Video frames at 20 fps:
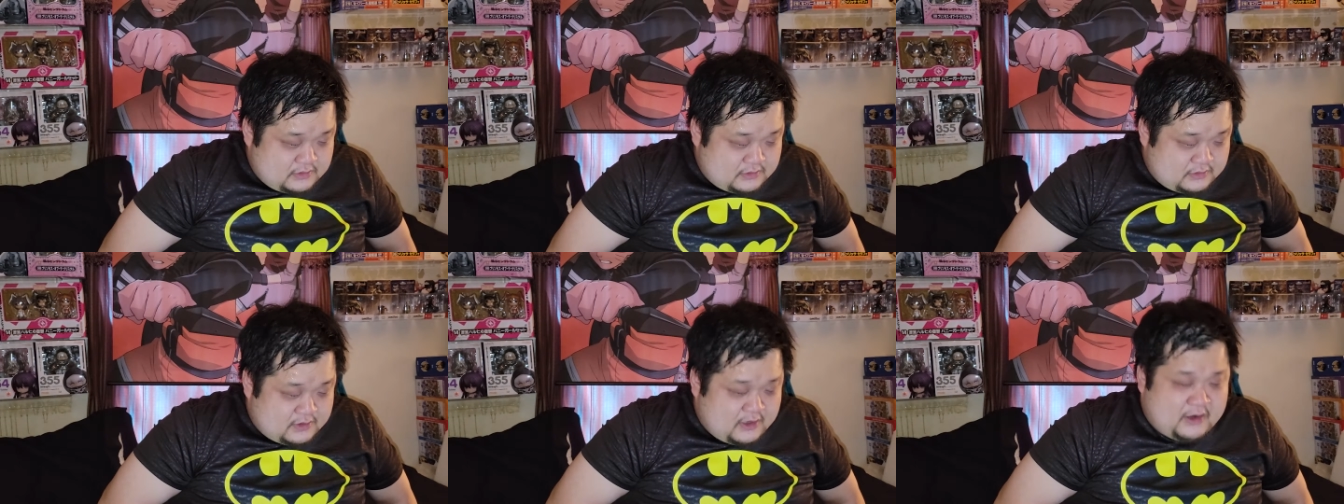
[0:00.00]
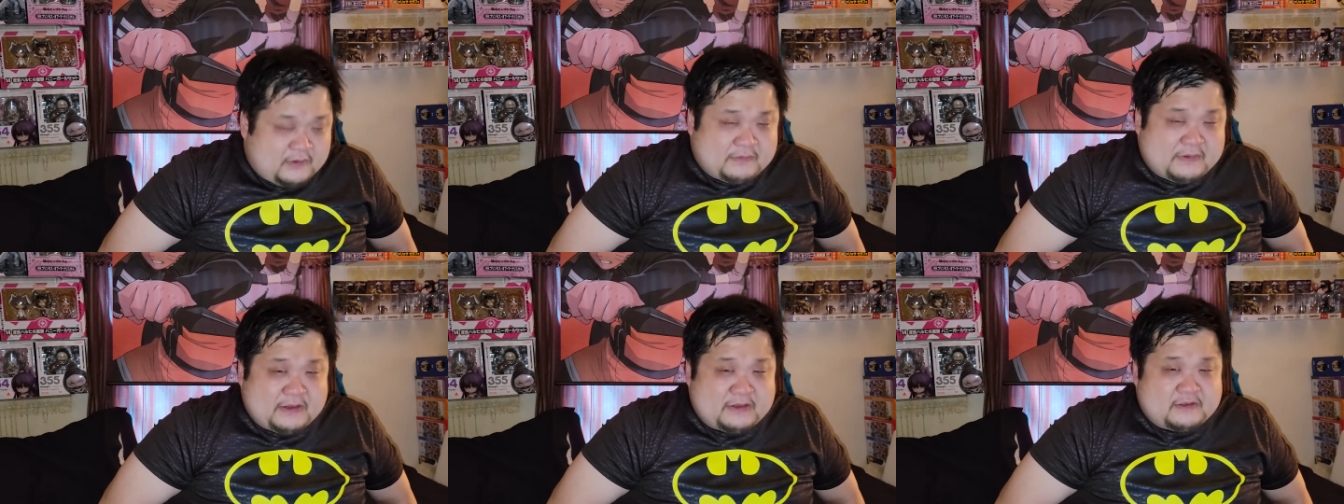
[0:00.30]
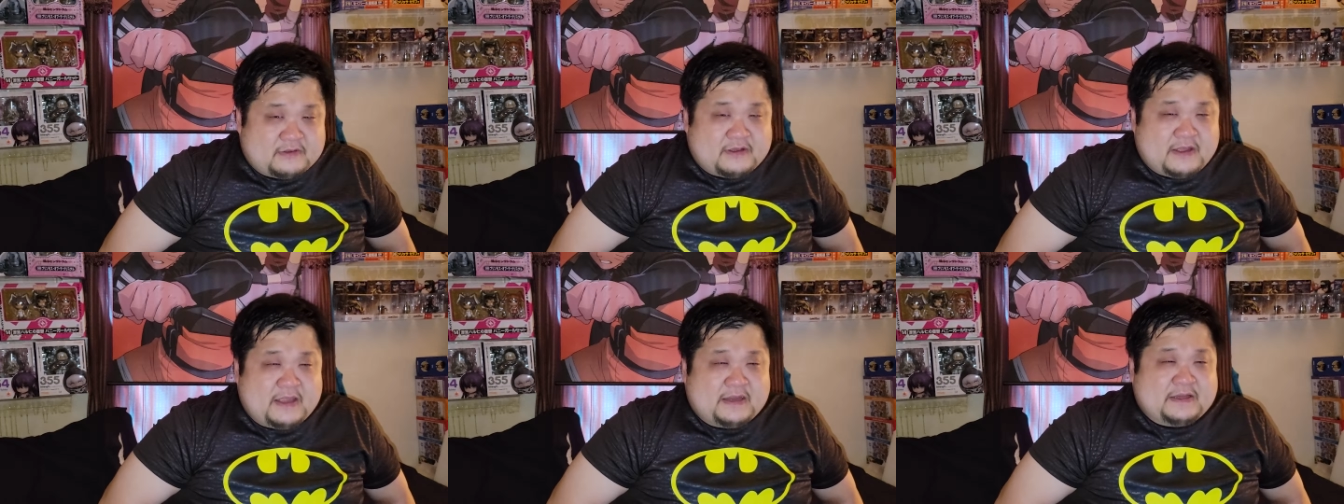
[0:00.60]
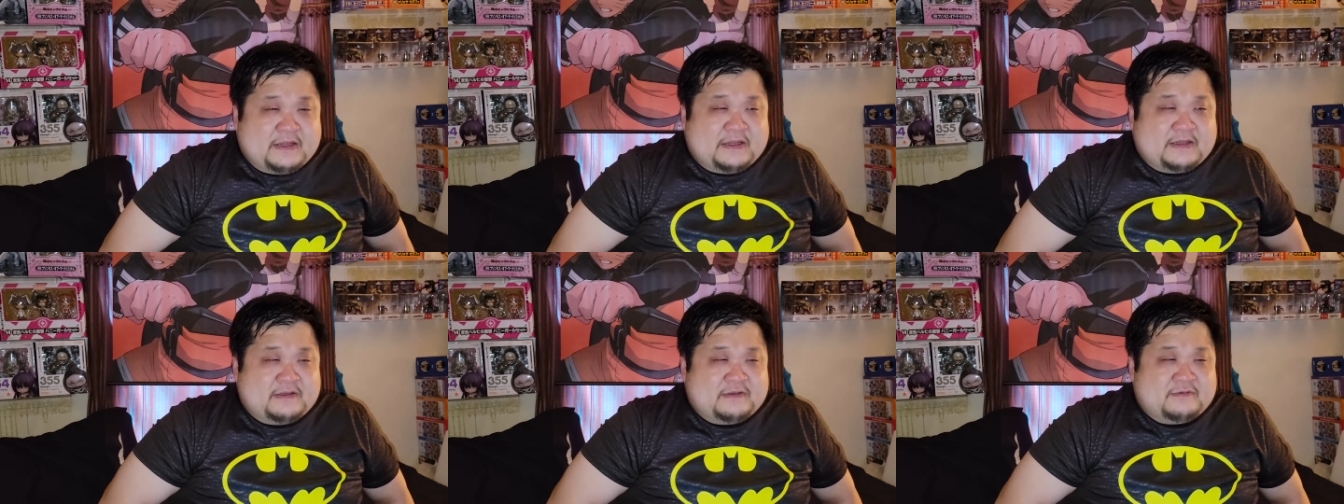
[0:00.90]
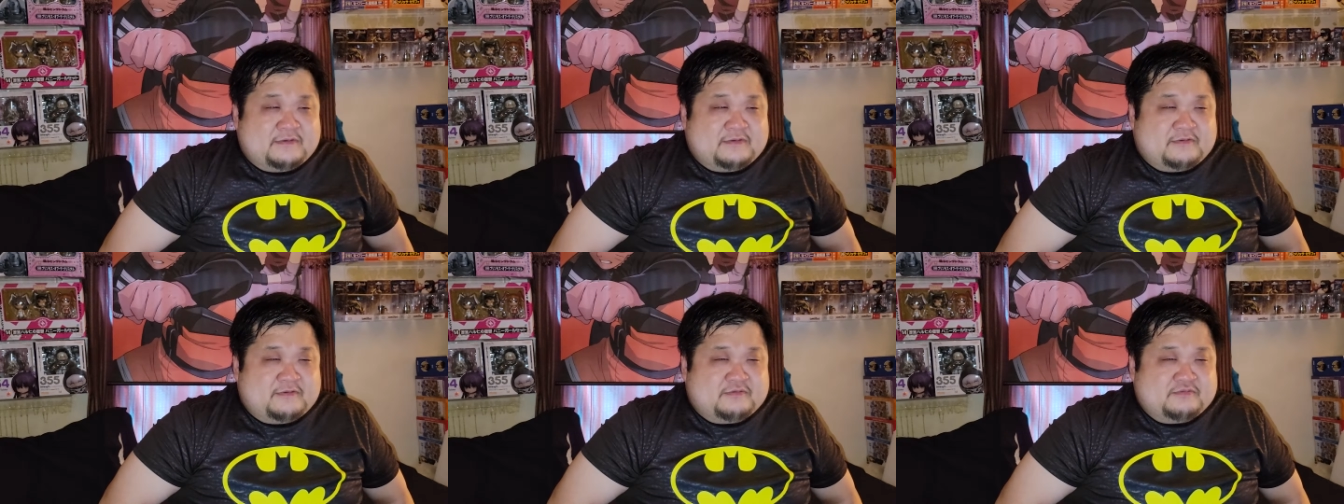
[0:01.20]
Carmichael. And
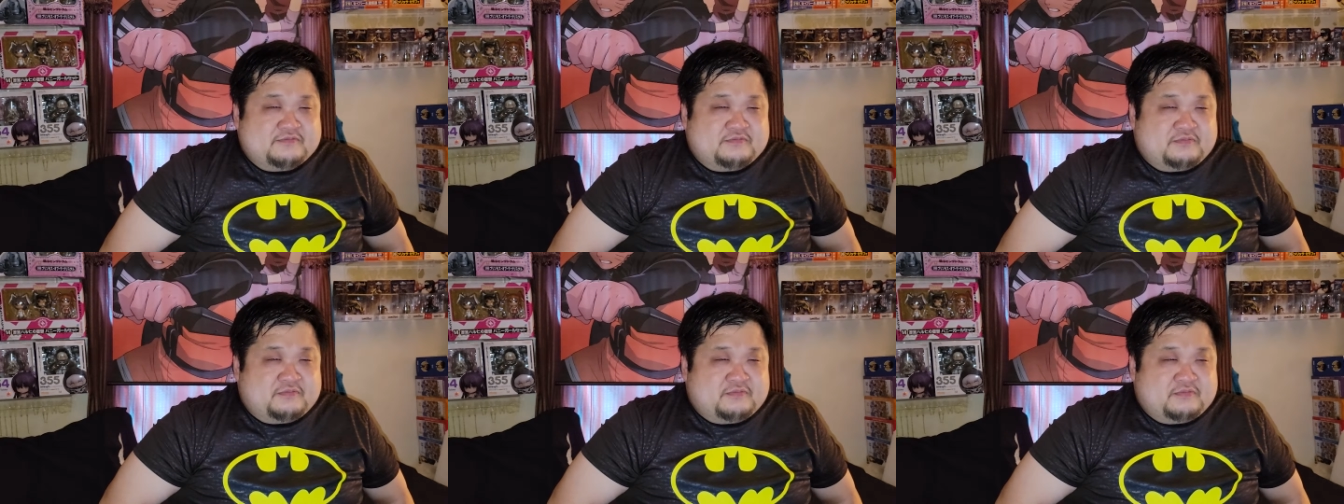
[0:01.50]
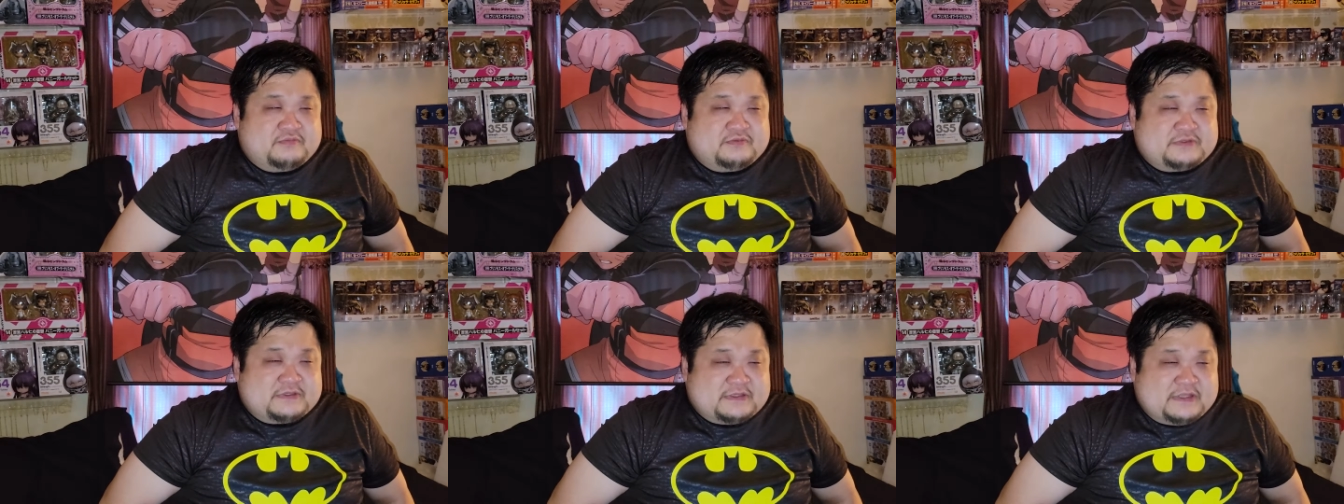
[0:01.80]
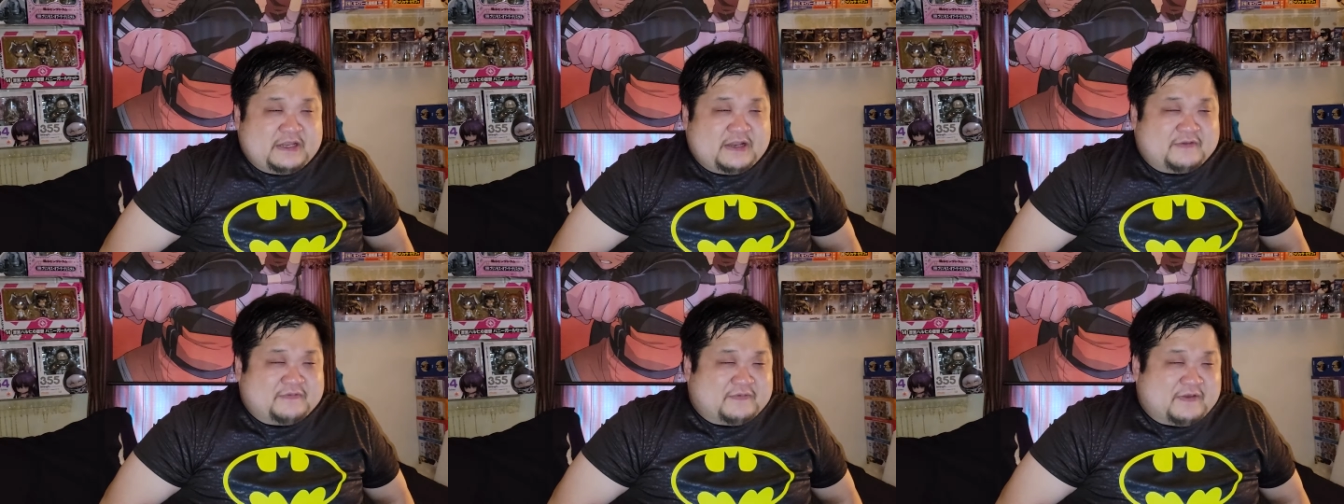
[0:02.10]
then Selina